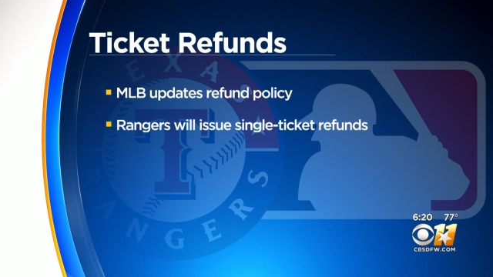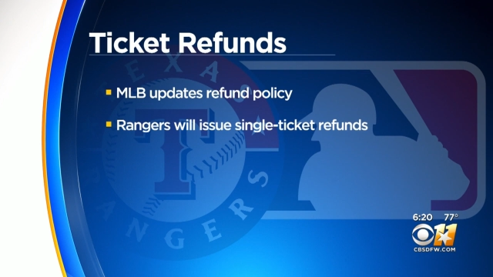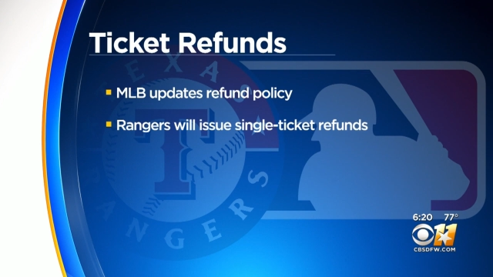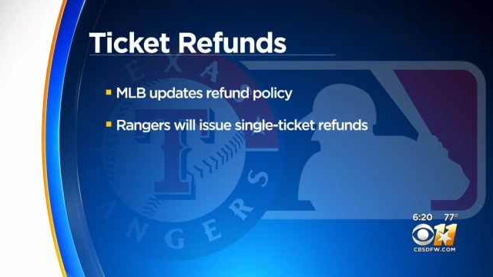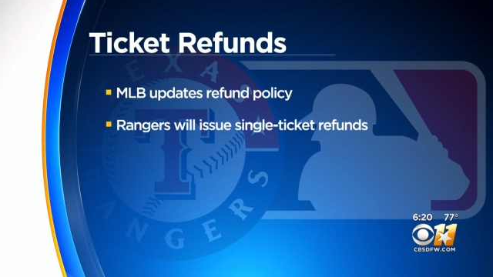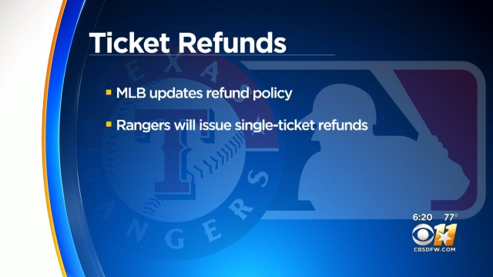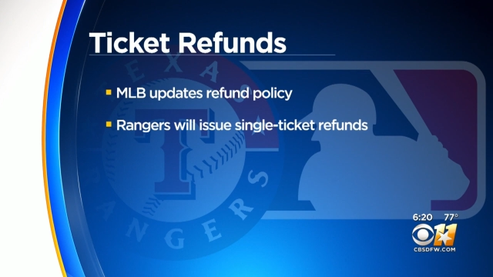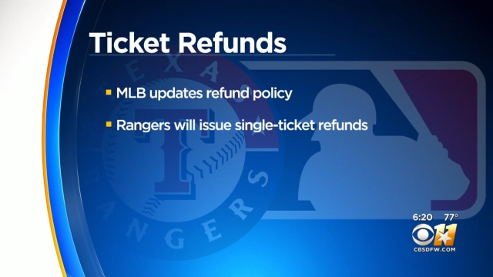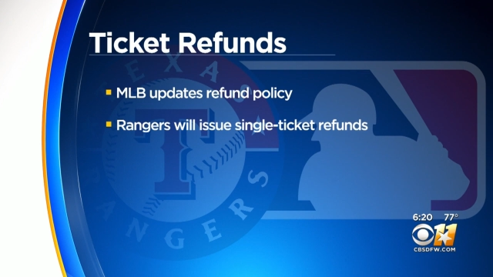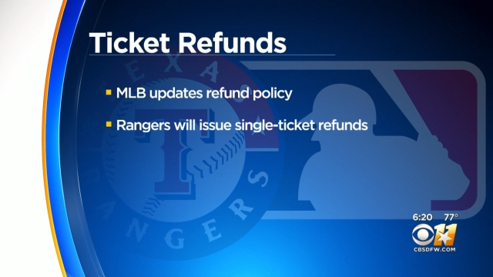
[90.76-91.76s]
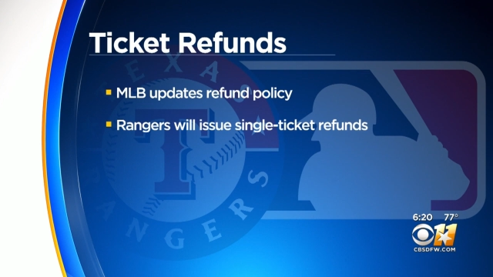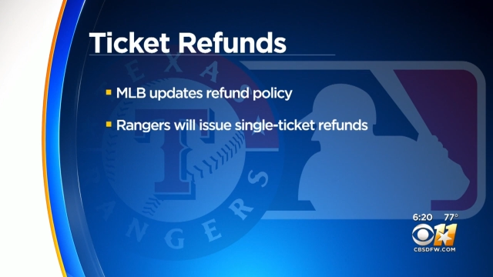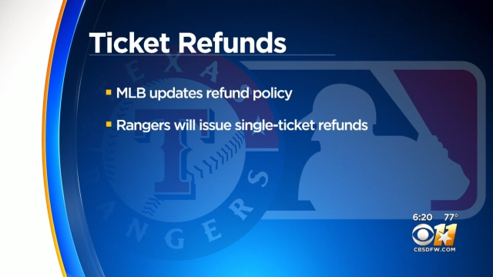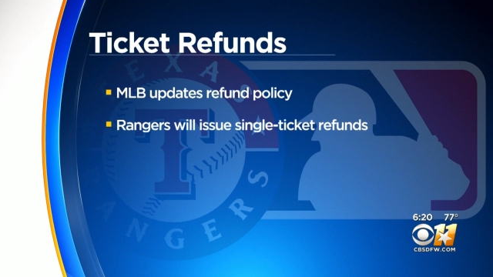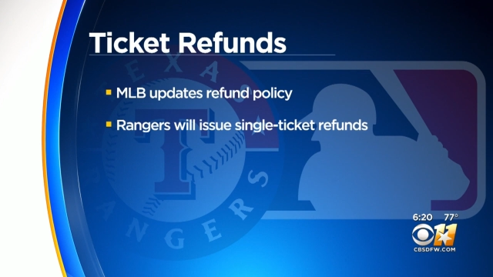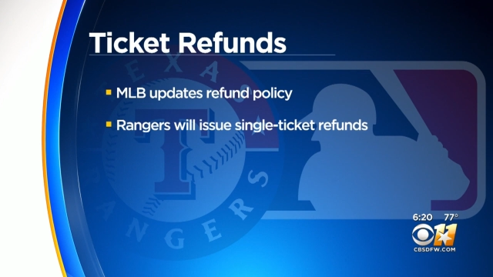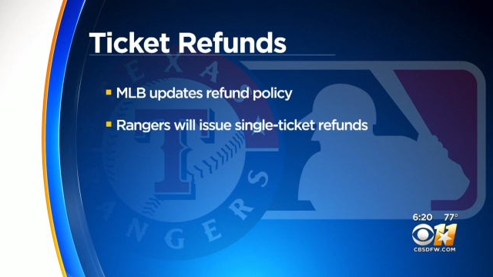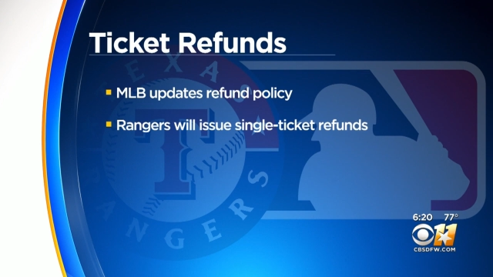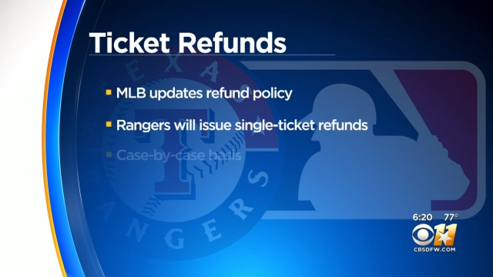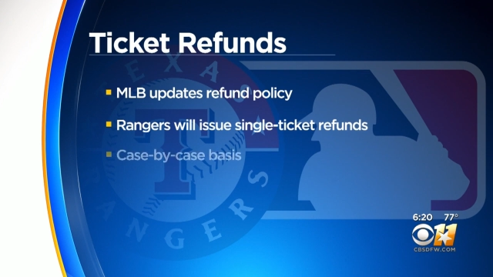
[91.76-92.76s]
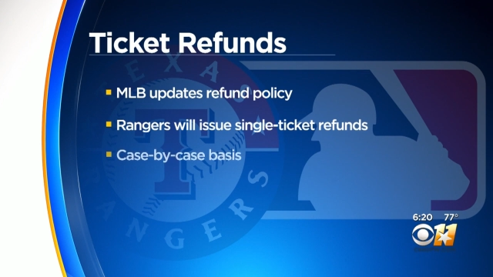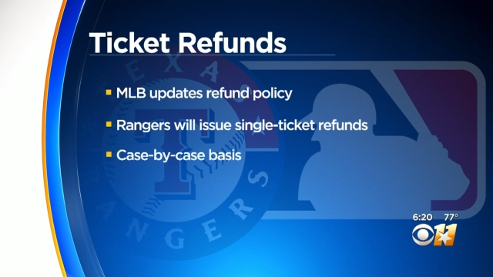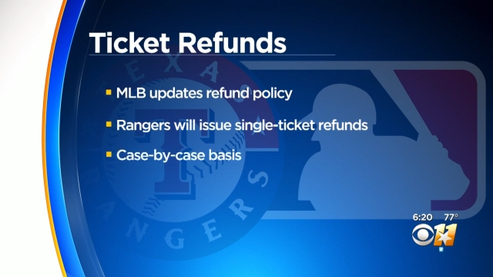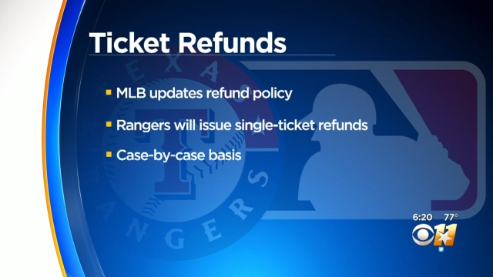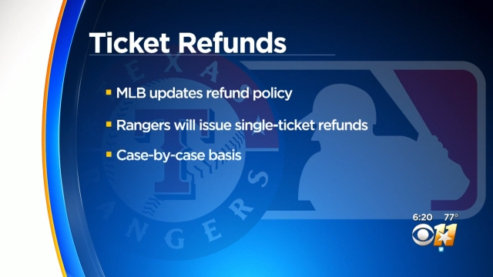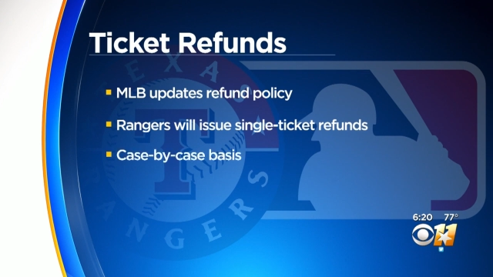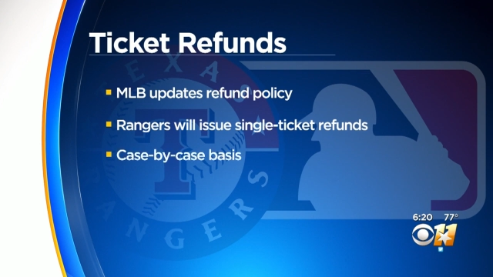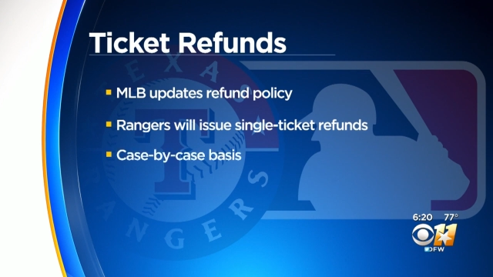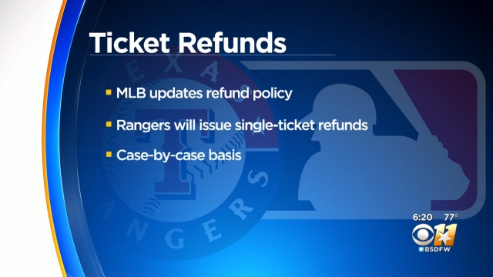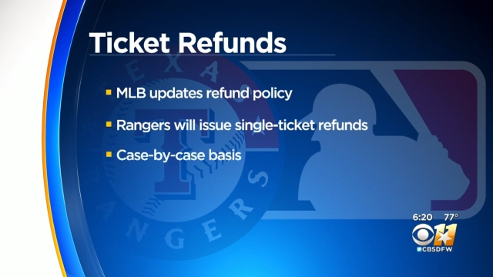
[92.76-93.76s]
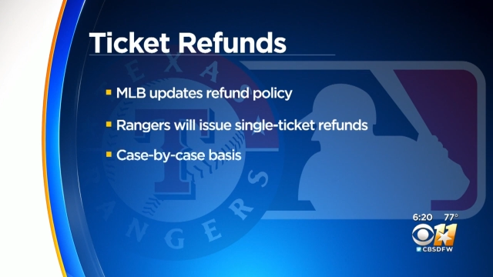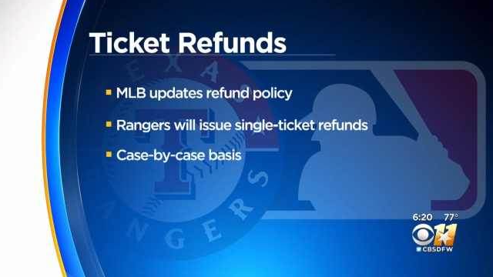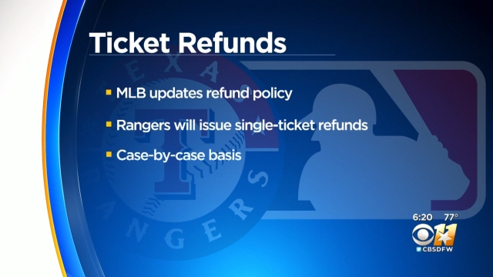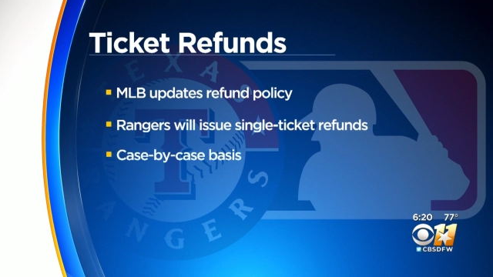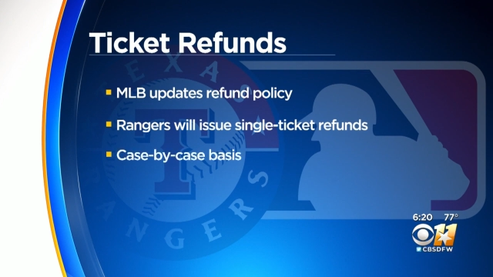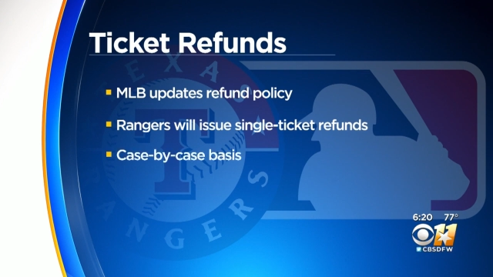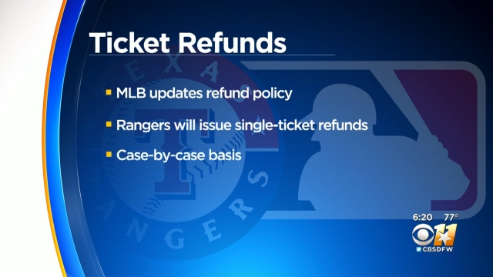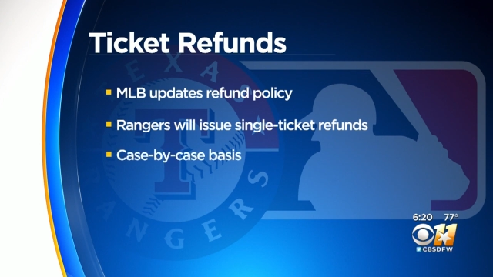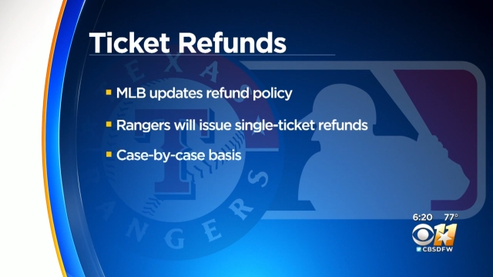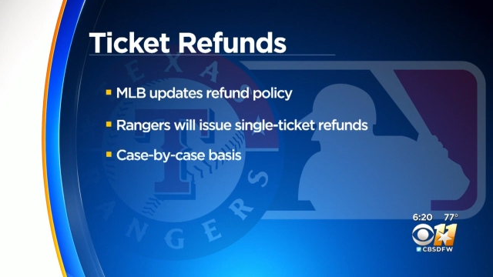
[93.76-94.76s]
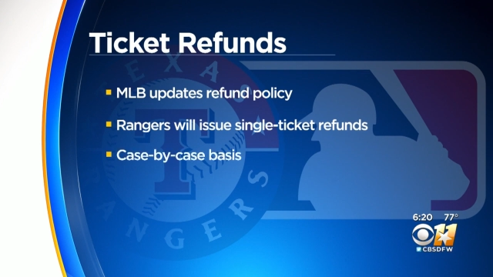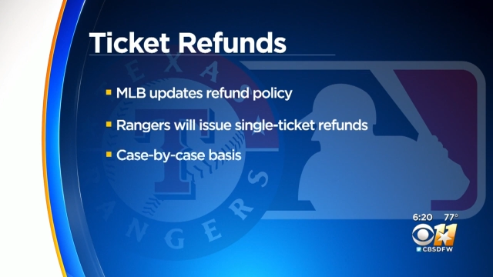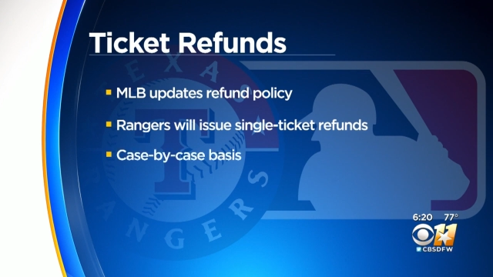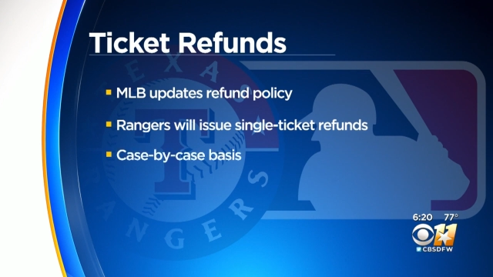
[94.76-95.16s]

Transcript: [unreadable: no face in view]